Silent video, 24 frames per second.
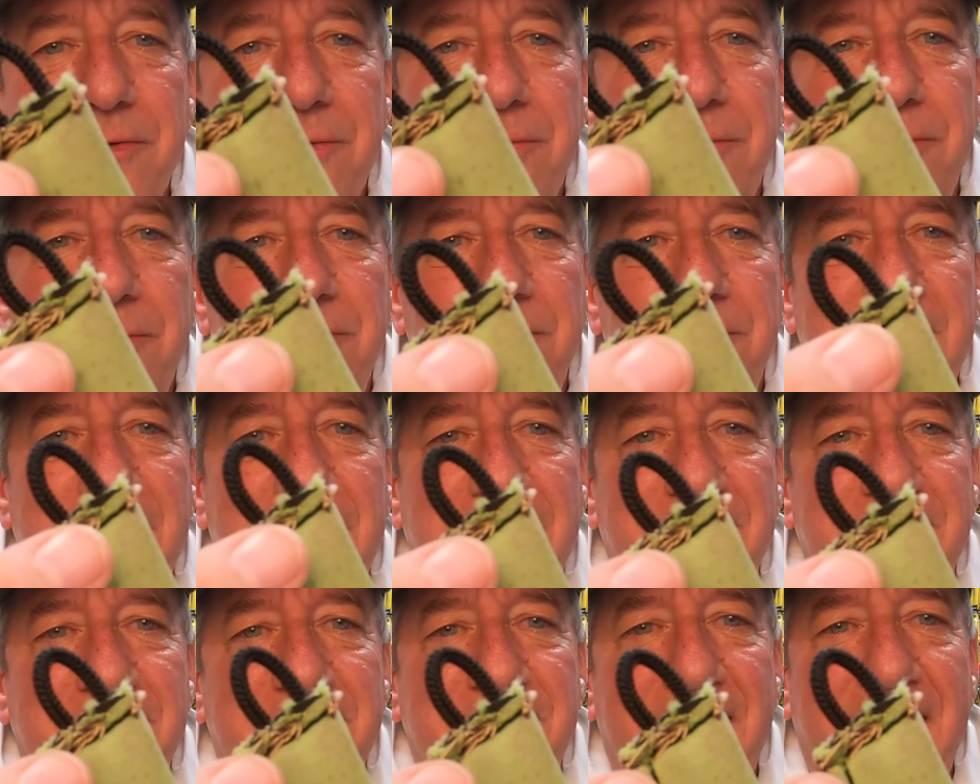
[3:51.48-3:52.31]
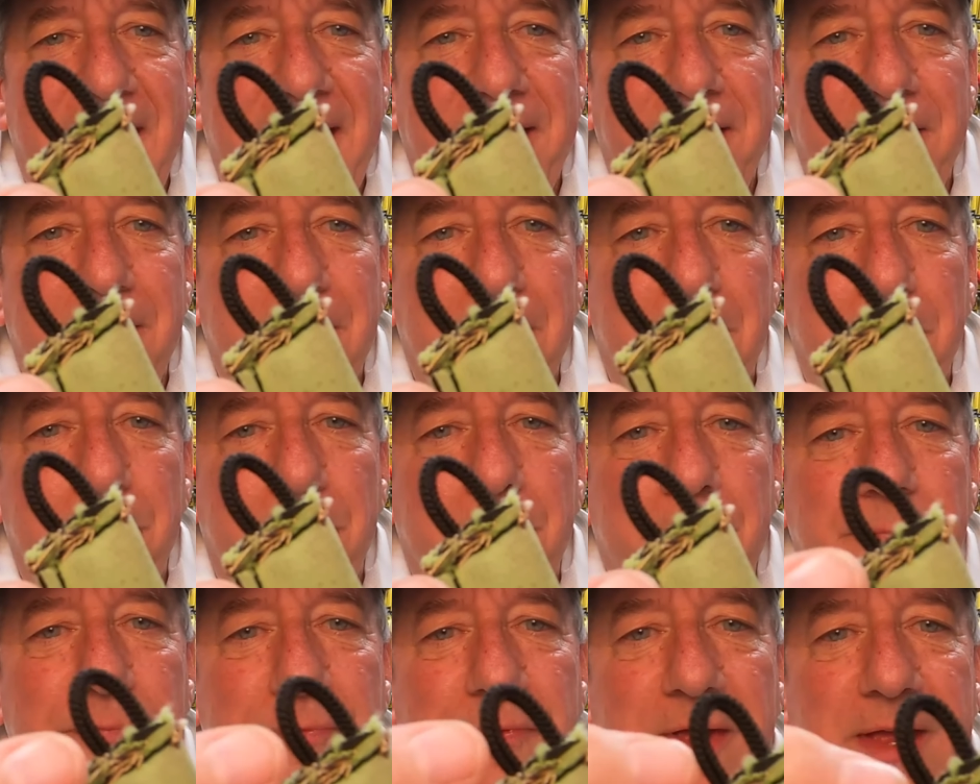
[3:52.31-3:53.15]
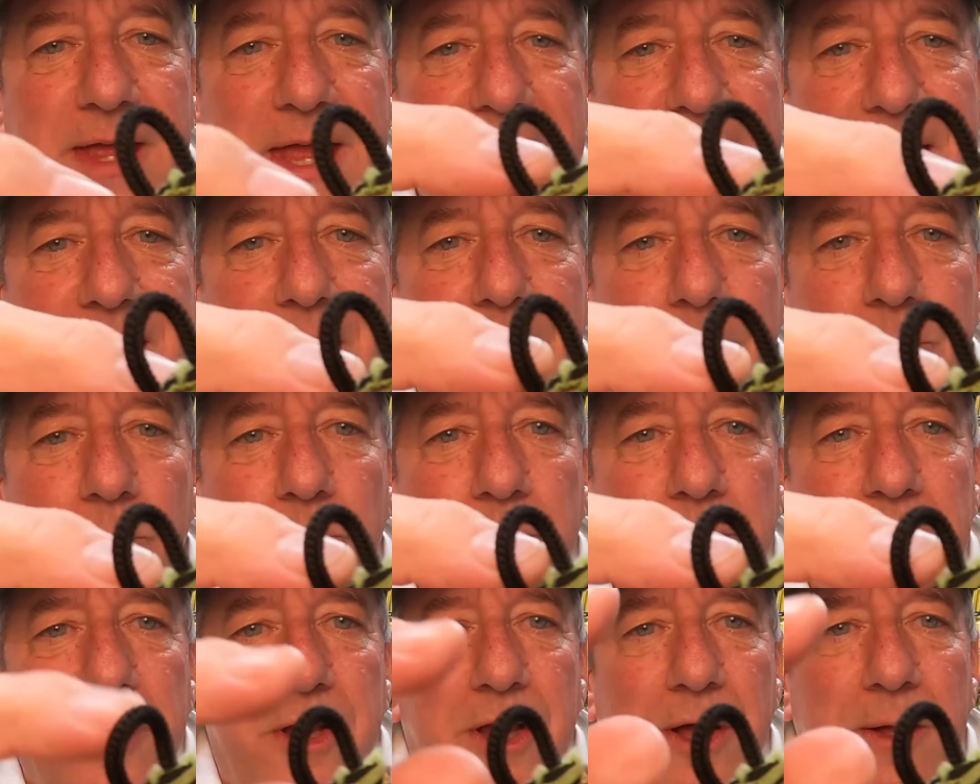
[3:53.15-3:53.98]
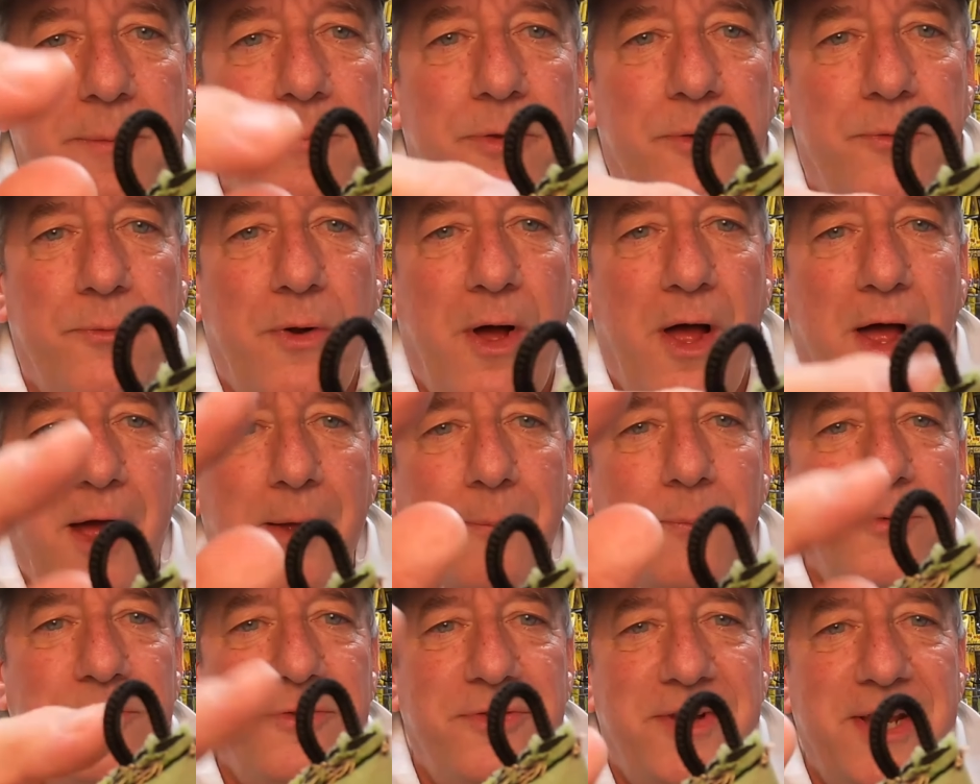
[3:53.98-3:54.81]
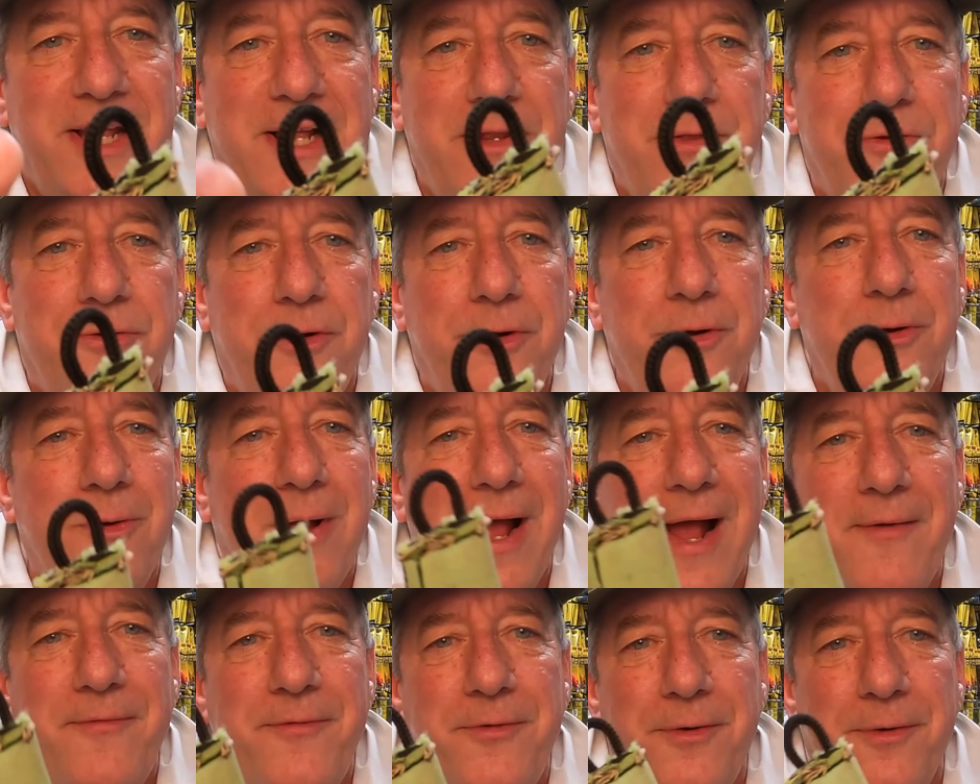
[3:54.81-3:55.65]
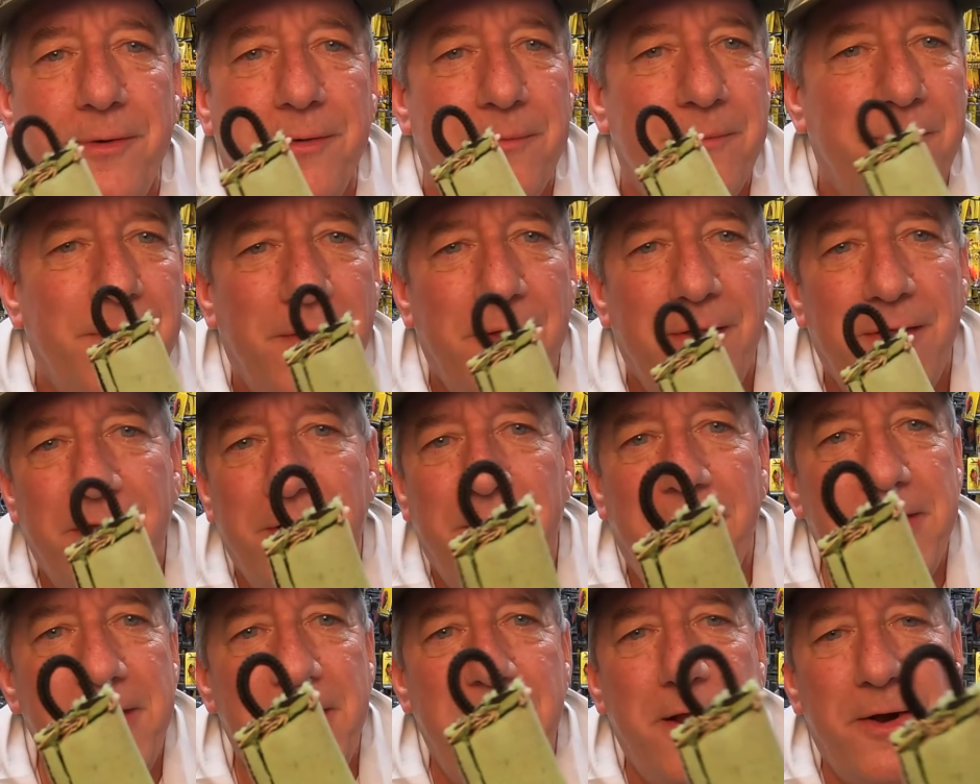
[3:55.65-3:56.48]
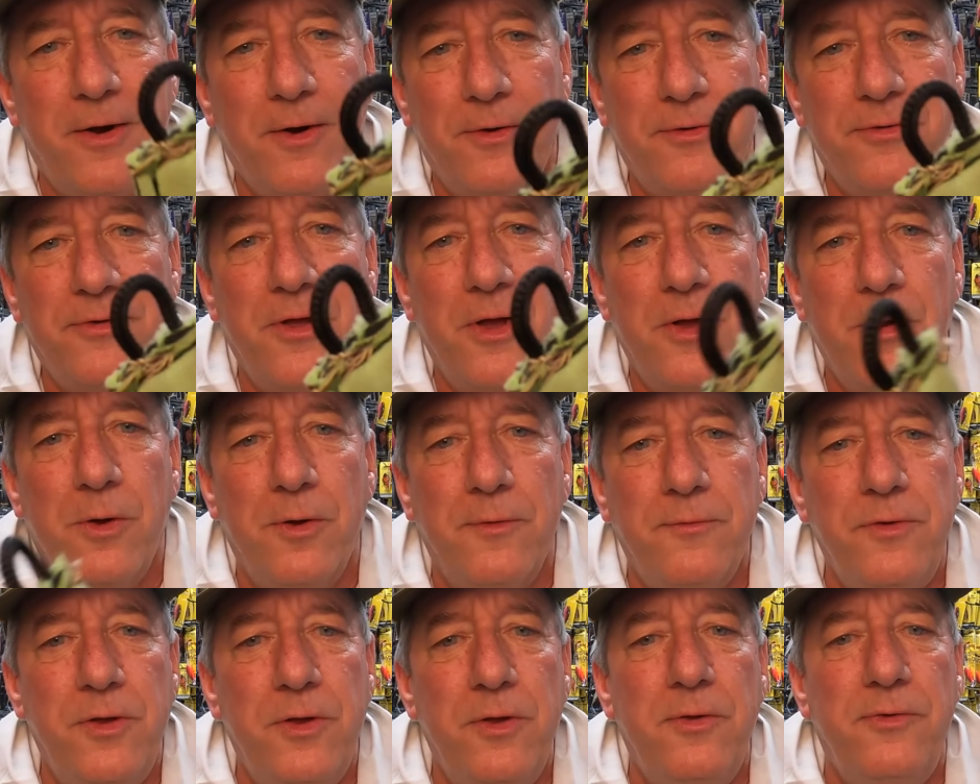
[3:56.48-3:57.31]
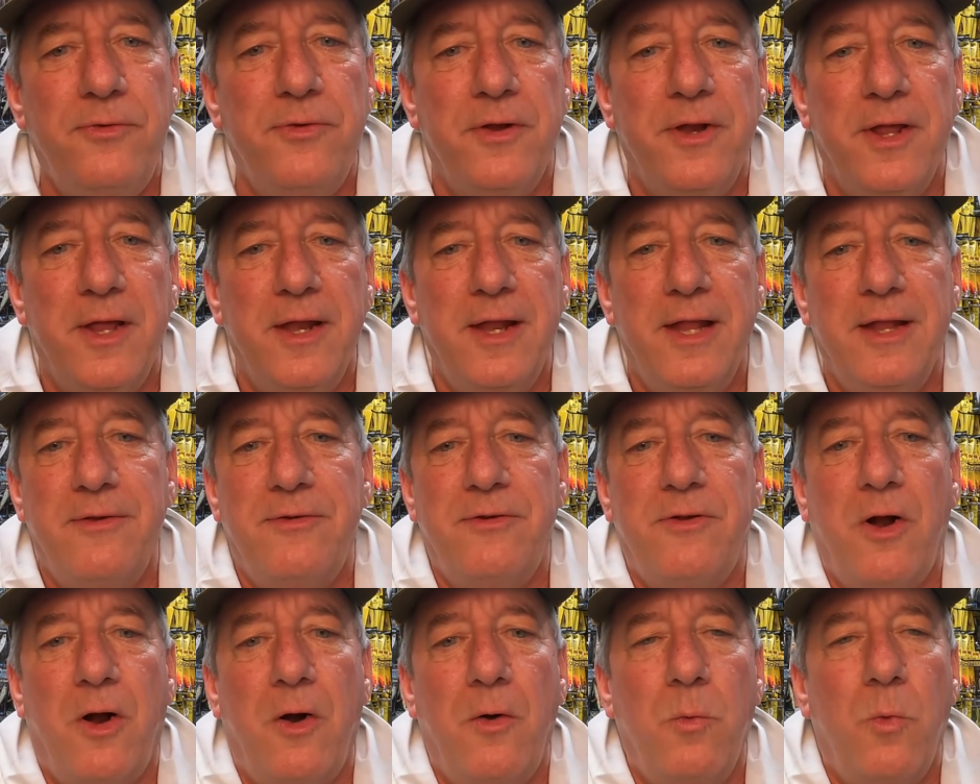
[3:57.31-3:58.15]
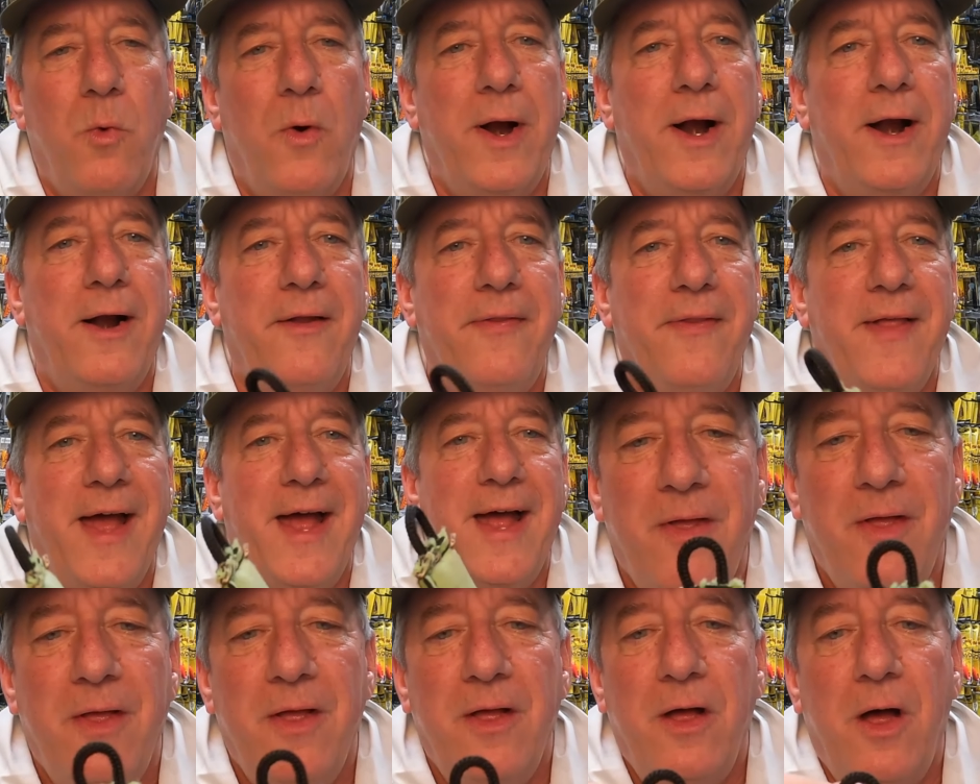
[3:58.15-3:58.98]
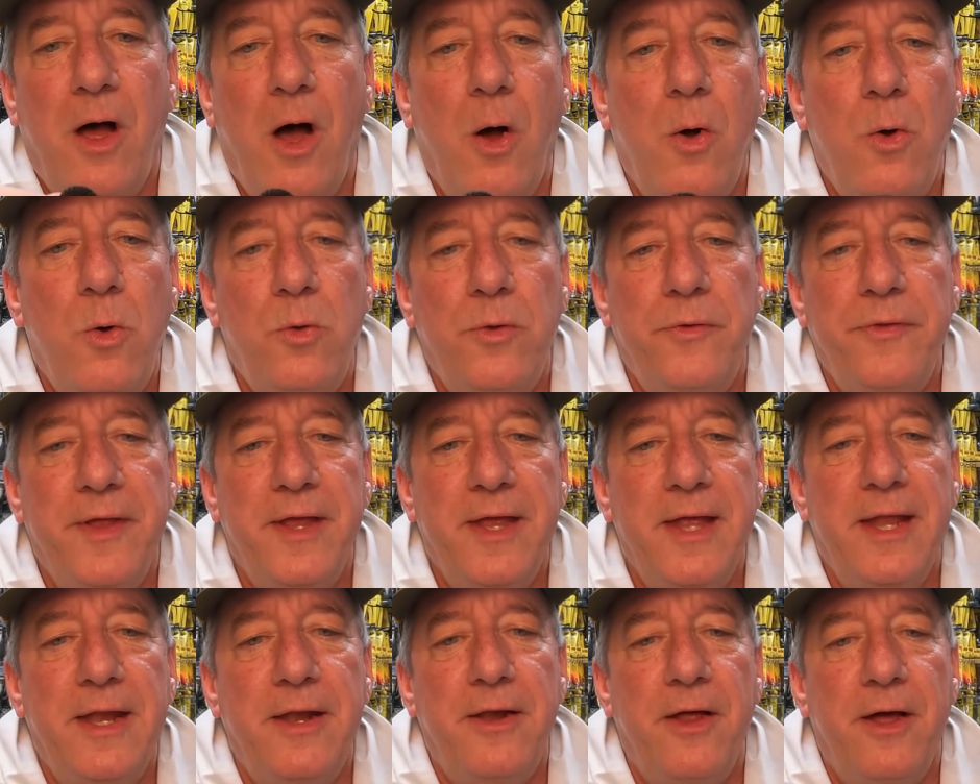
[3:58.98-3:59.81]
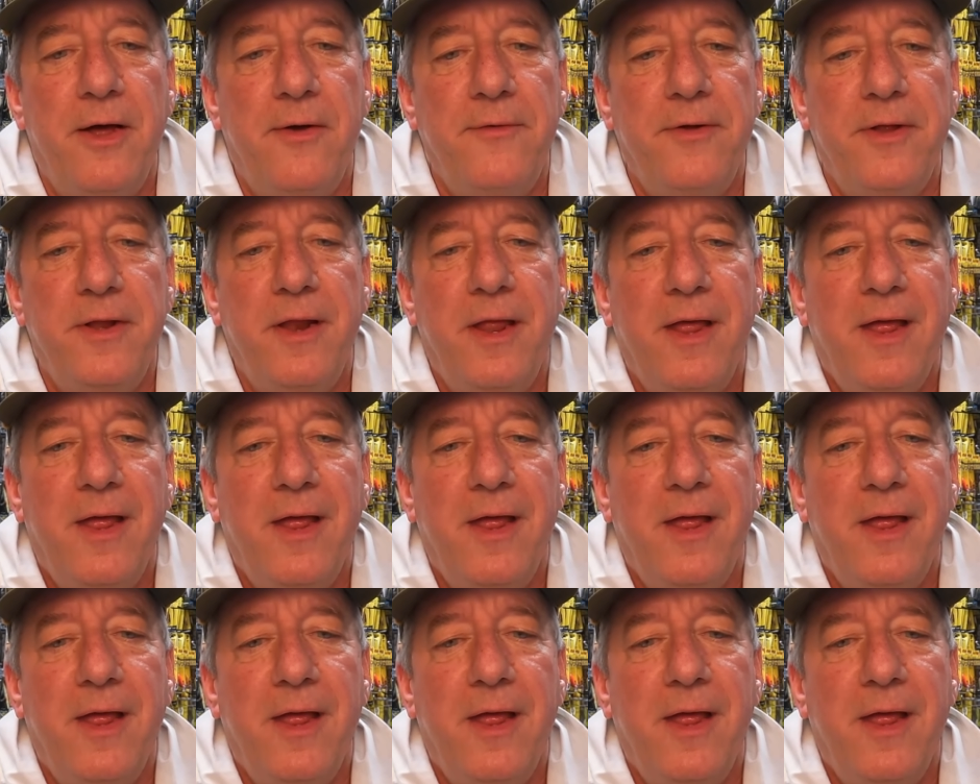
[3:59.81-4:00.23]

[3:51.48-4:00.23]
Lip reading: stitch that up. The end would come, the rod would stick through after a year or so of using it. It started wearing a hole in the end of it,